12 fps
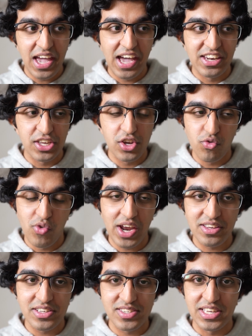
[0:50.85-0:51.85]
and you
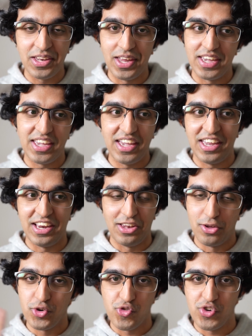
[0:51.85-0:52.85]
rarely see like a
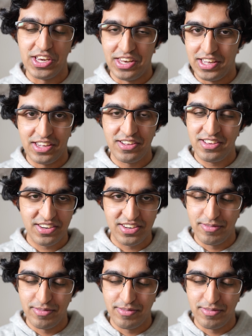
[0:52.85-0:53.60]
laundry like